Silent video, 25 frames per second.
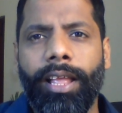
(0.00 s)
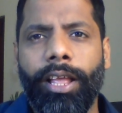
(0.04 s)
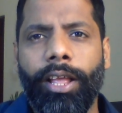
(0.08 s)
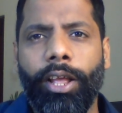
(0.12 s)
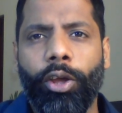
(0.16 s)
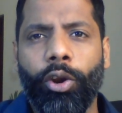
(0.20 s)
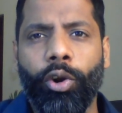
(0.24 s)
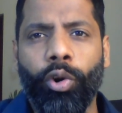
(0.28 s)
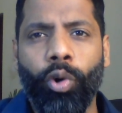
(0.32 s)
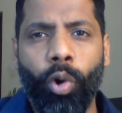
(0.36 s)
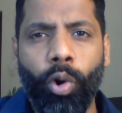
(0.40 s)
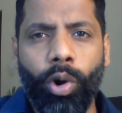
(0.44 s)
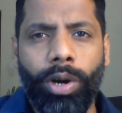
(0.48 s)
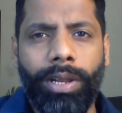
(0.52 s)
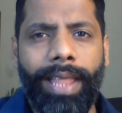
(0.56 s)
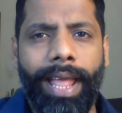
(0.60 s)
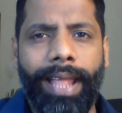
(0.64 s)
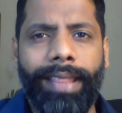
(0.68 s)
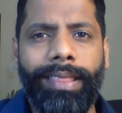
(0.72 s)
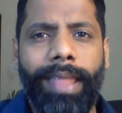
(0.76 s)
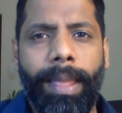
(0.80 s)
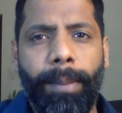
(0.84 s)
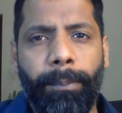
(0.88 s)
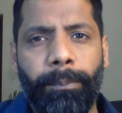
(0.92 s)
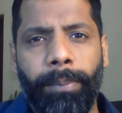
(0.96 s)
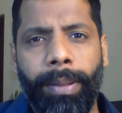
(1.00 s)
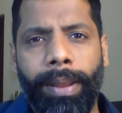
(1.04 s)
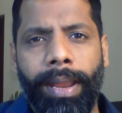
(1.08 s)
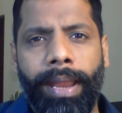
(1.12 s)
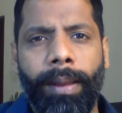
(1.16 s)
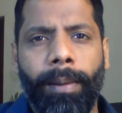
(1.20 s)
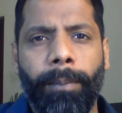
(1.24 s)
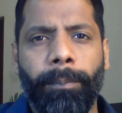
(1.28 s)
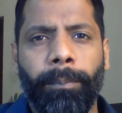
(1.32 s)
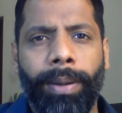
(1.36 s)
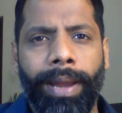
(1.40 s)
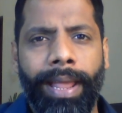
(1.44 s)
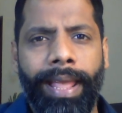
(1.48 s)
role that
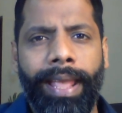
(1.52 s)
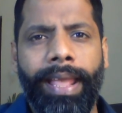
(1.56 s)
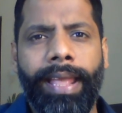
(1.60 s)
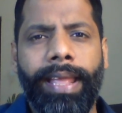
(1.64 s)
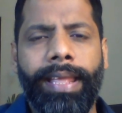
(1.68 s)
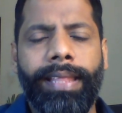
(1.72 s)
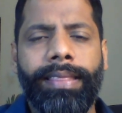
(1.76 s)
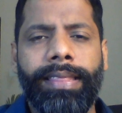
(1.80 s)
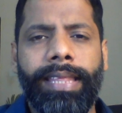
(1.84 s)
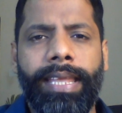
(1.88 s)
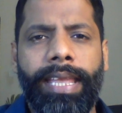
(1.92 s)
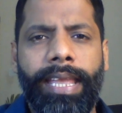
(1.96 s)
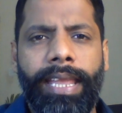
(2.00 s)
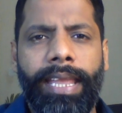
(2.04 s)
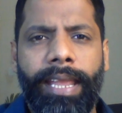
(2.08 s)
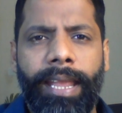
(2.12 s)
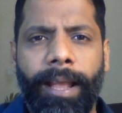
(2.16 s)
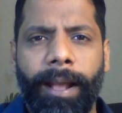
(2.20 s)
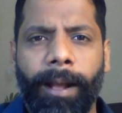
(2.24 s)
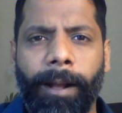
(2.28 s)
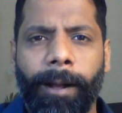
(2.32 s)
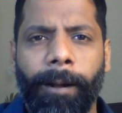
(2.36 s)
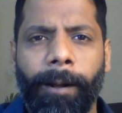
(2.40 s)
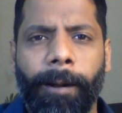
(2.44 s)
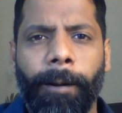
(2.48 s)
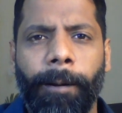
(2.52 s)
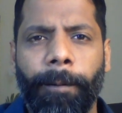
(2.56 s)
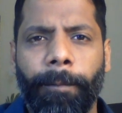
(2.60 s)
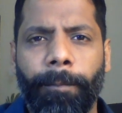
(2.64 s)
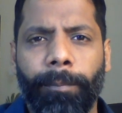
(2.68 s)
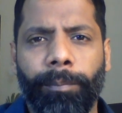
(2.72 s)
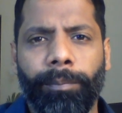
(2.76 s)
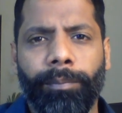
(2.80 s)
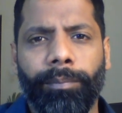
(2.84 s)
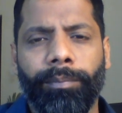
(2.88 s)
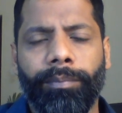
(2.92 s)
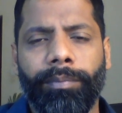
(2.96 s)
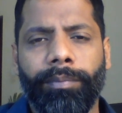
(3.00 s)
they play in the
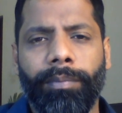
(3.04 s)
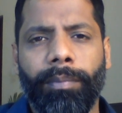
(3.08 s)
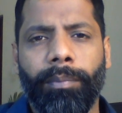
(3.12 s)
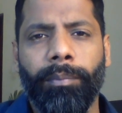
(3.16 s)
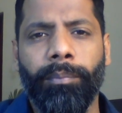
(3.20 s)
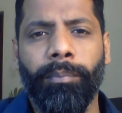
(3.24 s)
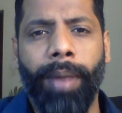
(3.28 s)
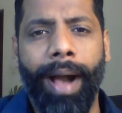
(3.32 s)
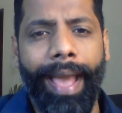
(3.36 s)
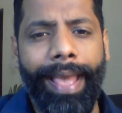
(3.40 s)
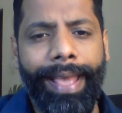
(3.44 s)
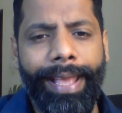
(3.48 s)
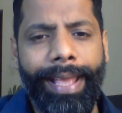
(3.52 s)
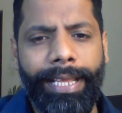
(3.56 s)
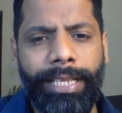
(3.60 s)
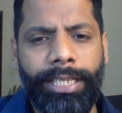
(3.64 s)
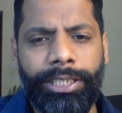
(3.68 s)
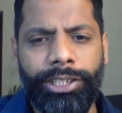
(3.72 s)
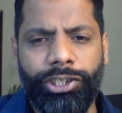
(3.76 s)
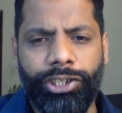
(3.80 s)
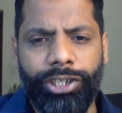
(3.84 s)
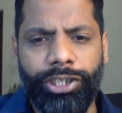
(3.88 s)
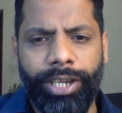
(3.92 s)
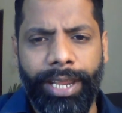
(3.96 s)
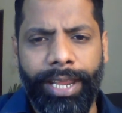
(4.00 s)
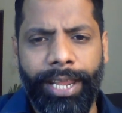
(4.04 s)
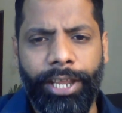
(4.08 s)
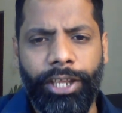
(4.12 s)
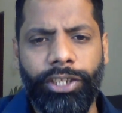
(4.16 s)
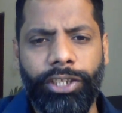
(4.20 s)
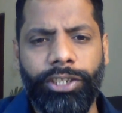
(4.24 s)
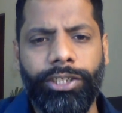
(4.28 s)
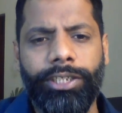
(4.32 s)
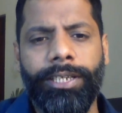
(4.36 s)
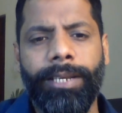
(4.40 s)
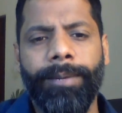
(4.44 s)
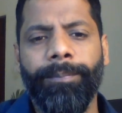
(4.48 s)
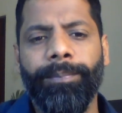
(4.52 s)
buying
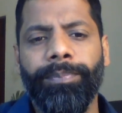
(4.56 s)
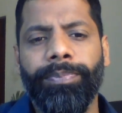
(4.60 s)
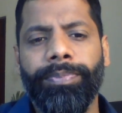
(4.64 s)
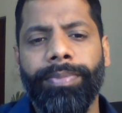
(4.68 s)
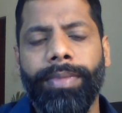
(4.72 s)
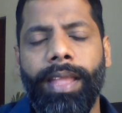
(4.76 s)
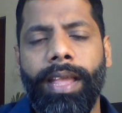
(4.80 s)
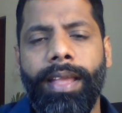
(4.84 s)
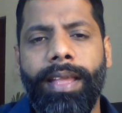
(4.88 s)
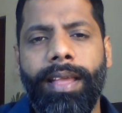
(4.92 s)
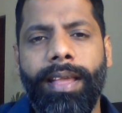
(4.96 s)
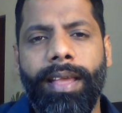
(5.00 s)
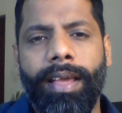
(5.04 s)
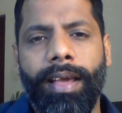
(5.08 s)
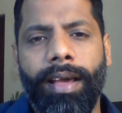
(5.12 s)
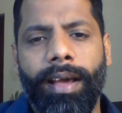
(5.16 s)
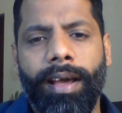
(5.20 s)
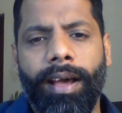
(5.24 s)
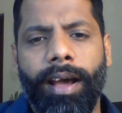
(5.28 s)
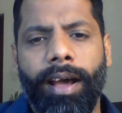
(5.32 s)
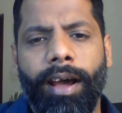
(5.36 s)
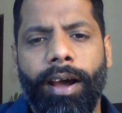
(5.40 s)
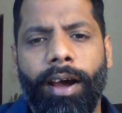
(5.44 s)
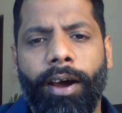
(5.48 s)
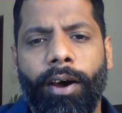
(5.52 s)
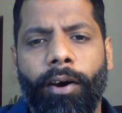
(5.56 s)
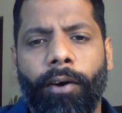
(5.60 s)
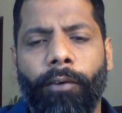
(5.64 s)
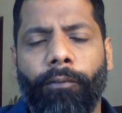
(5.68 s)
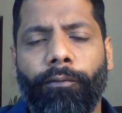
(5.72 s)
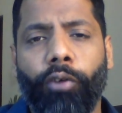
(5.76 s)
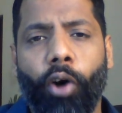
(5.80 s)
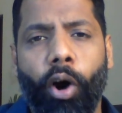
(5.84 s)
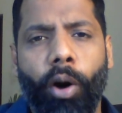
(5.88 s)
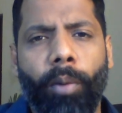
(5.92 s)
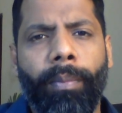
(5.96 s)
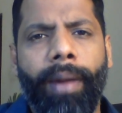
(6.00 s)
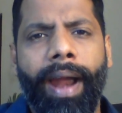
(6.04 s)
stage,
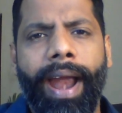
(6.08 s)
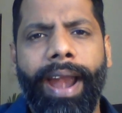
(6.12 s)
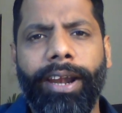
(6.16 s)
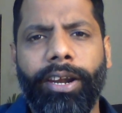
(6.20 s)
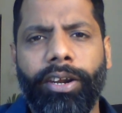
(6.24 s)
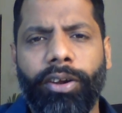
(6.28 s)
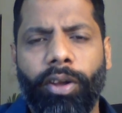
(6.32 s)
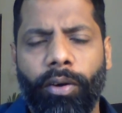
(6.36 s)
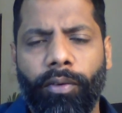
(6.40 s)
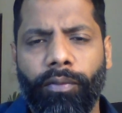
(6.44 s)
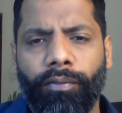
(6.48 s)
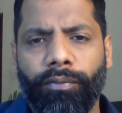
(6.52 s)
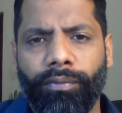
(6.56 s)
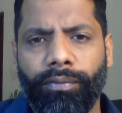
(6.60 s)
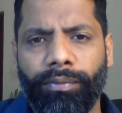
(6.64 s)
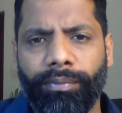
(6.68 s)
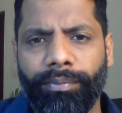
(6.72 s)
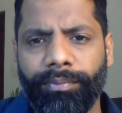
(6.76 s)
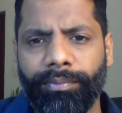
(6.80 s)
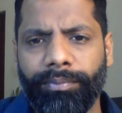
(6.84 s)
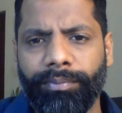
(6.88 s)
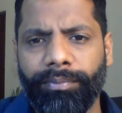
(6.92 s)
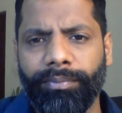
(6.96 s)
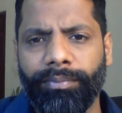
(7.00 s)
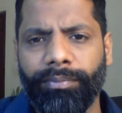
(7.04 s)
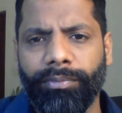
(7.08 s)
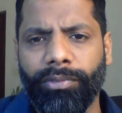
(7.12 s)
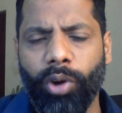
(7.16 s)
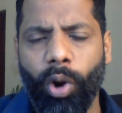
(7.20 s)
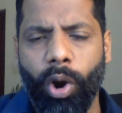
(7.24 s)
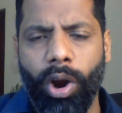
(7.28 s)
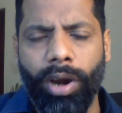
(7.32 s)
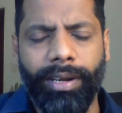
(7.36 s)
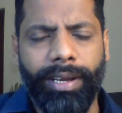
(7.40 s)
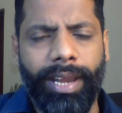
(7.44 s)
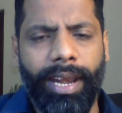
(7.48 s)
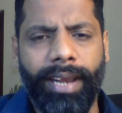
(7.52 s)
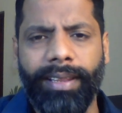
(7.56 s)
format of
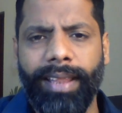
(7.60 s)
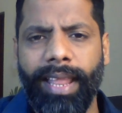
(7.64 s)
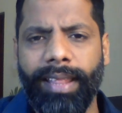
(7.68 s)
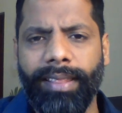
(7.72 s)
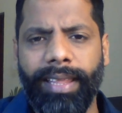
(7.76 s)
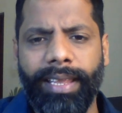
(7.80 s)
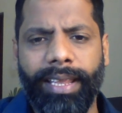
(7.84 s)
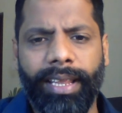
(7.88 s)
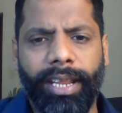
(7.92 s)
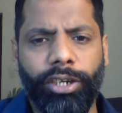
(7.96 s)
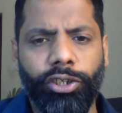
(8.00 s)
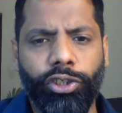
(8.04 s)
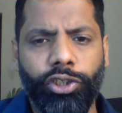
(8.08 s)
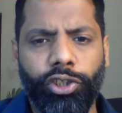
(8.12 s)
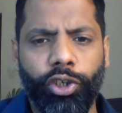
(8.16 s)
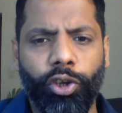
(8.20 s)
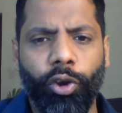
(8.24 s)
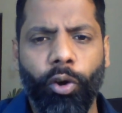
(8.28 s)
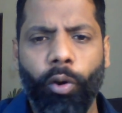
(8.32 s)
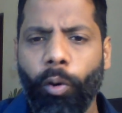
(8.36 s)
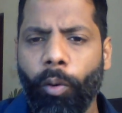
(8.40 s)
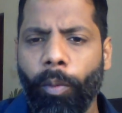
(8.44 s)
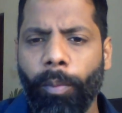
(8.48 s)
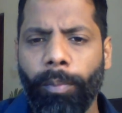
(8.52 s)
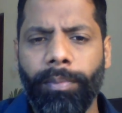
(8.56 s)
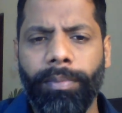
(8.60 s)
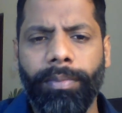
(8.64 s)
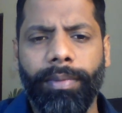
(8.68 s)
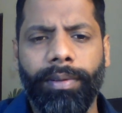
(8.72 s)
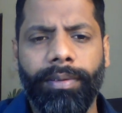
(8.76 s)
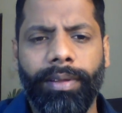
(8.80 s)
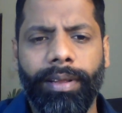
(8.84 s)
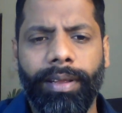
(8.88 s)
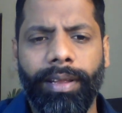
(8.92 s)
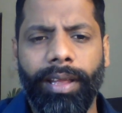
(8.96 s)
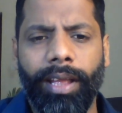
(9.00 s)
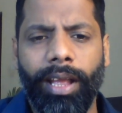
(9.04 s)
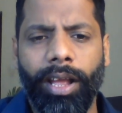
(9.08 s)
content that they
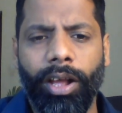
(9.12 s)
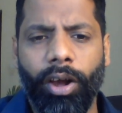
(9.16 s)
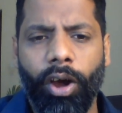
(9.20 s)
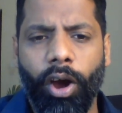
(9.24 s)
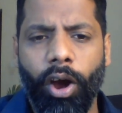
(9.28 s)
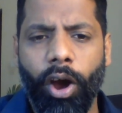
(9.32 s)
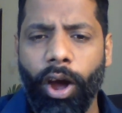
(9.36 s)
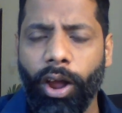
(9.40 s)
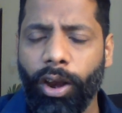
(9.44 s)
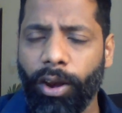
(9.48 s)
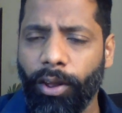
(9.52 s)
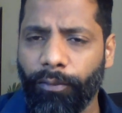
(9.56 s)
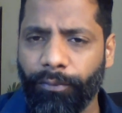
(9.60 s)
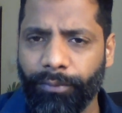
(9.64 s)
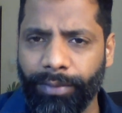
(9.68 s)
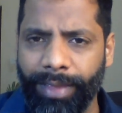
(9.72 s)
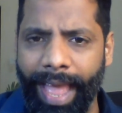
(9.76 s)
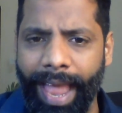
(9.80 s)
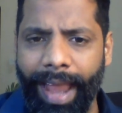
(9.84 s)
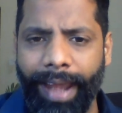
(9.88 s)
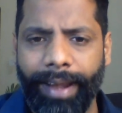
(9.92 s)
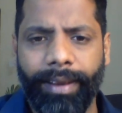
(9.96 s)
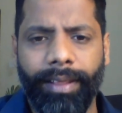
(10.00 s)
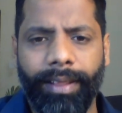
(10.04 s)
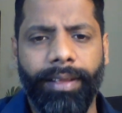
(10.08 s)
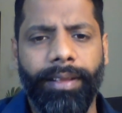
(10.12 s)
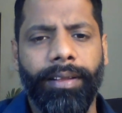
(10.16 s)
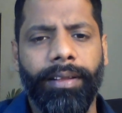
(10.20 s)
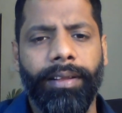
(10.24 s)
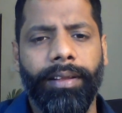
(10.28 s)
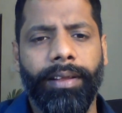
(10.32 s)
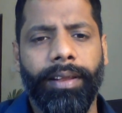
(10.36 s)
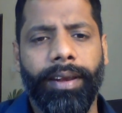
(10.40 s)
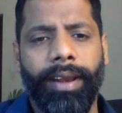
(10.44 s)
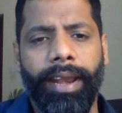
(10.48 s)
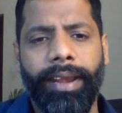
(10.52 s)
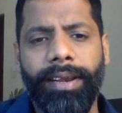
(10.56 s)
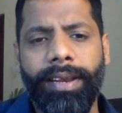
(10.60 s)
consume, all of that,
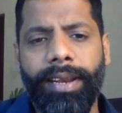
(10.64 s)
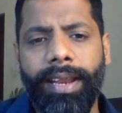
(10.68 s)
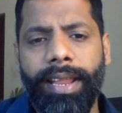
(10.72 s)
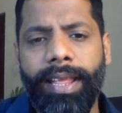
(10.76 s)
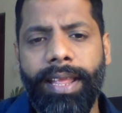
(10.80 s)
right?